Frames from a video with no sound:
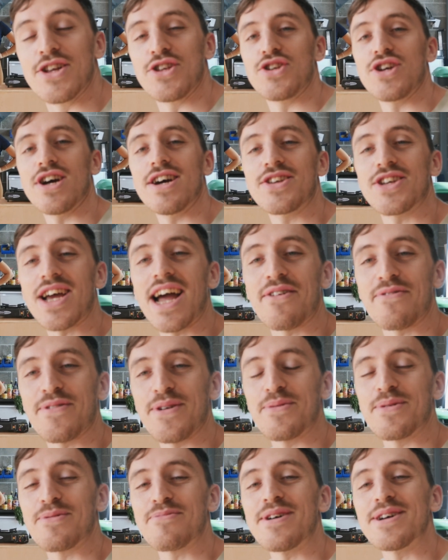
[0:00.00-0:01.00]
Jerk
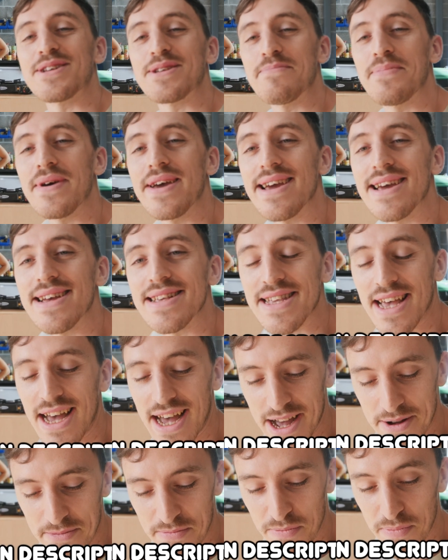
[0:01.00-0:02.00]
jackfruit with rice and peas.
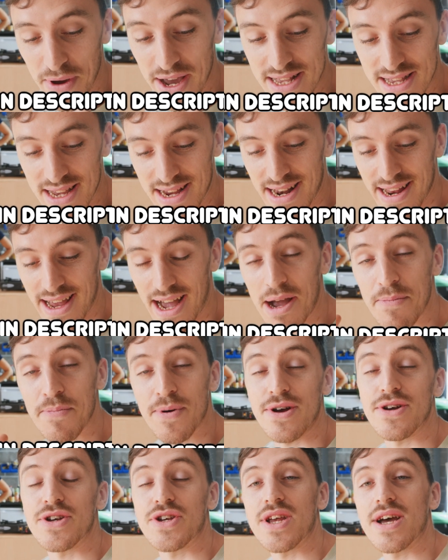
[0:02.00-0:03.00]
Basically, I
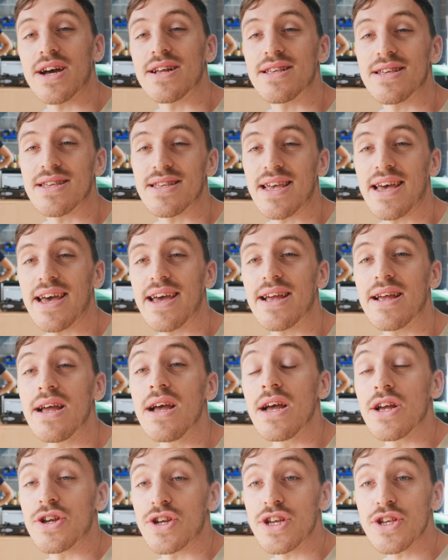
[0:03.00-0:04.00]
approached her to say
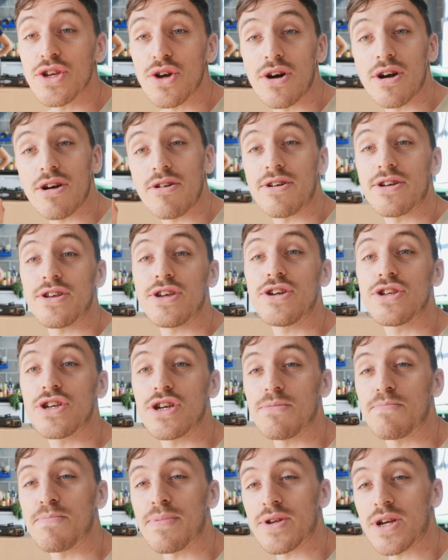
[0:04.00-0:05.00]
she's got her own
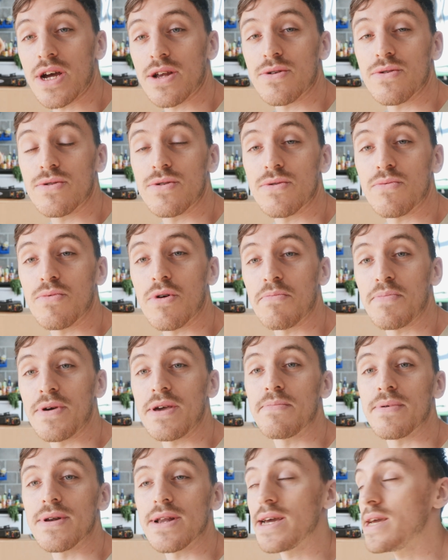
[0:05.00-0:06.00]
YouTube channel called What
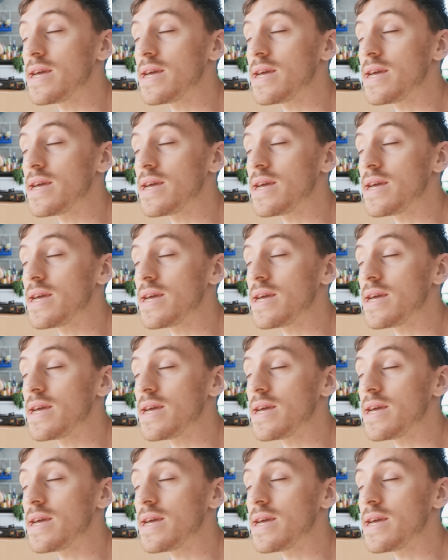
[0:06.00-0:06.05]
People